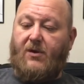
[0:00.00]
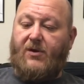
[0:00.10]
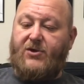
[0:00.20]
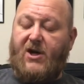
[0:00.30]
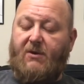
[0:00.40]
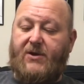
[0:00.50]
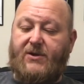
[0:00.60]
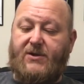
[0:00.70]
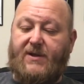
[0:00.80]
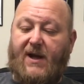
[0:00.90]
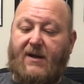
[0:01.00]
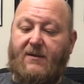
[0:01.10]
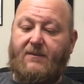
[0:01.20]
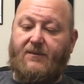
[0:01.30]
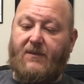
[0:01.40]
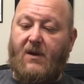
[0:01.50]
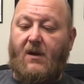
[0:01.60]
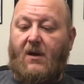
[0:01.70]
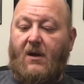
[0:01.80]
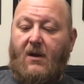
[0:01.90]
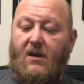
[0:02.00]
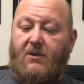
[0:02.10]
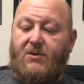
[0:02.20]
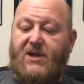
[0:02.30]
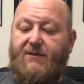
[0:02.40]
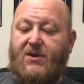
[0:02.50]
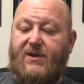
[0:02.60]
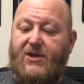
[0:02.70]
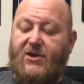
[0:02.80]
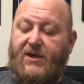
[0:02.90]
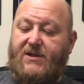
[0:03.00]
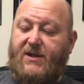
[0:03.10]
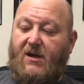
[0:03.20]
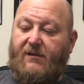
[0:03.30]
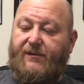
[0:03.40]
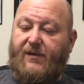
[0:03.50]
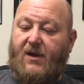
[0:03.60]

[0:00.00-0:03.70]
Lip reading: third generation stock. The receiver extension itself,